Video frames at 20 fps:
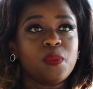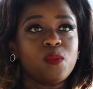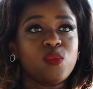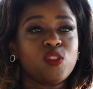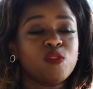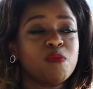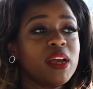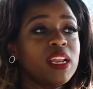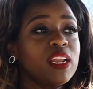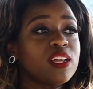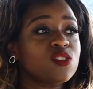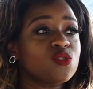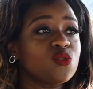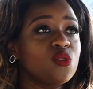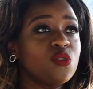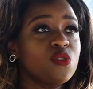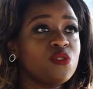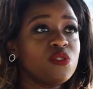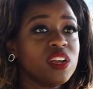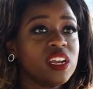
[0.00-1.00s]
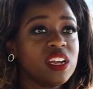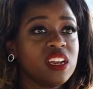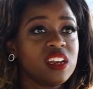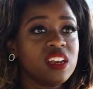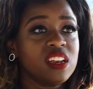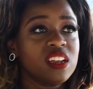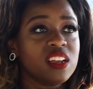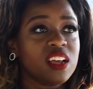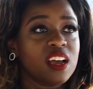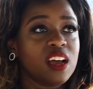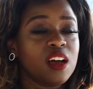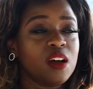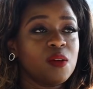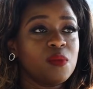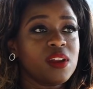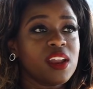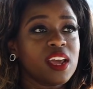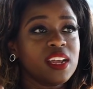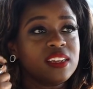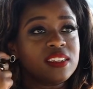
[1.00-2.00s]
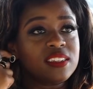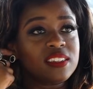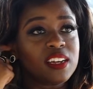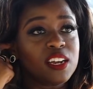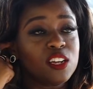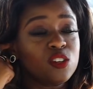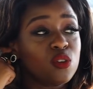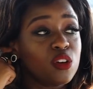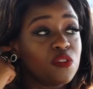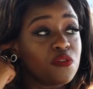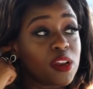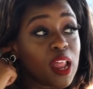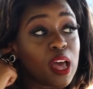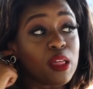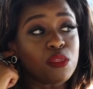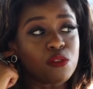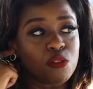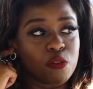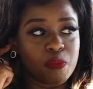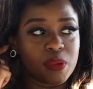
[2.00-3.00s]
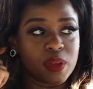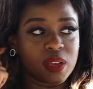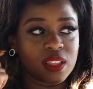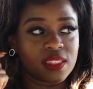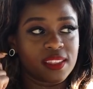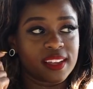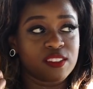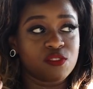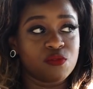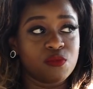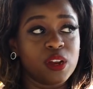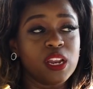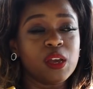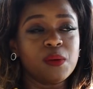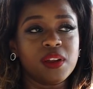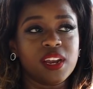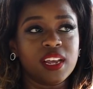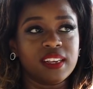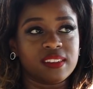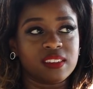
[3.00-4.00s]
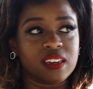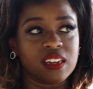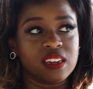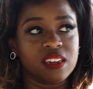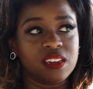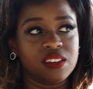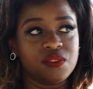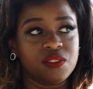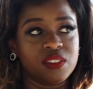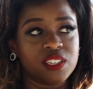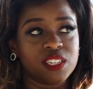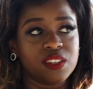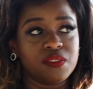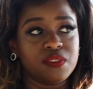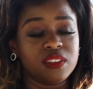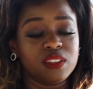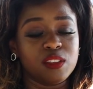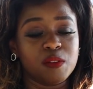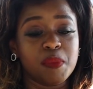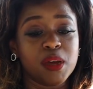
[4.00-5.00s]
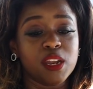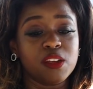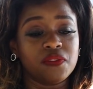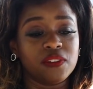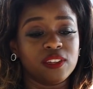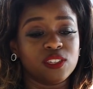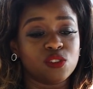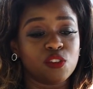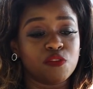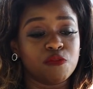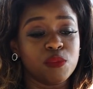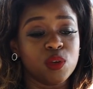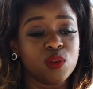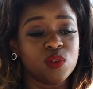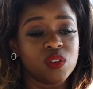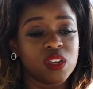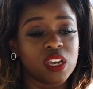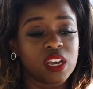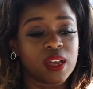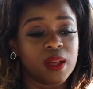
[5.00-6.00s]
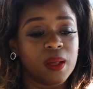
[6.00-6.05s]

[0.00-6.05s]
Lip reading: With my Let's Go Green, when I started doing philanthropy, that's really when I started receiving the benefits of music.